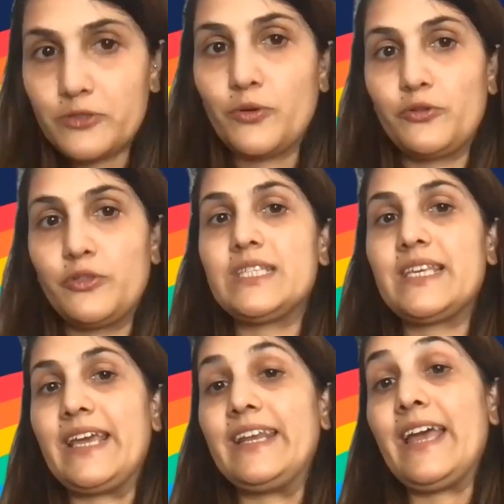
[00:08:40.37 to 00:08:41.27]
Tomorrow this
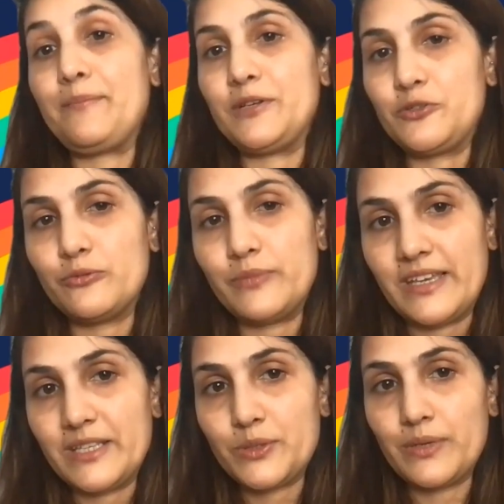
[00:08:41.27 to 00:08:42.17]
can happen to
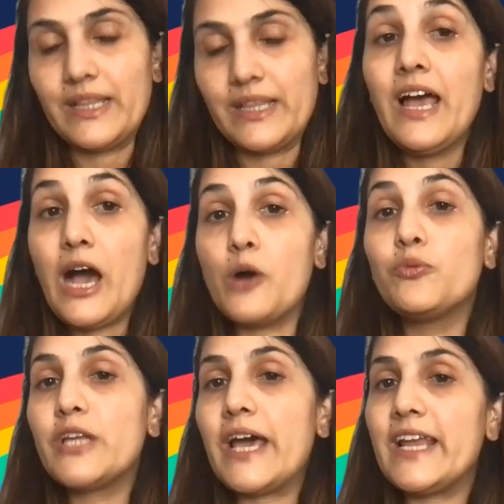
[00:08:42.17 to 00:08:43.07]
me as well. How
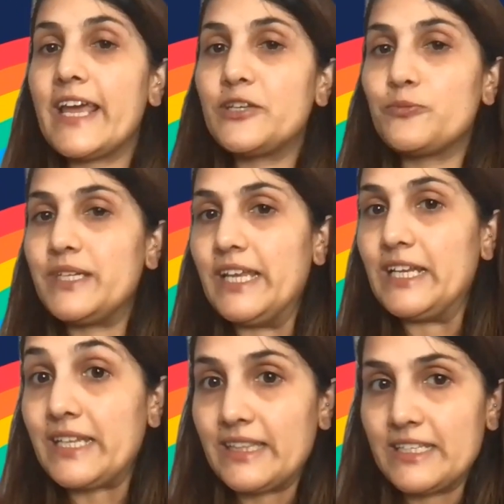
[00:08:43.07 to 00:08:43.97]
would I like to be
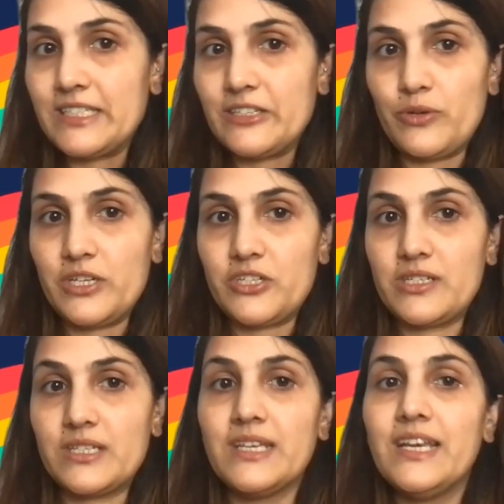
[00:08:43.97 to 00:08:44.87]
dealt in this situation?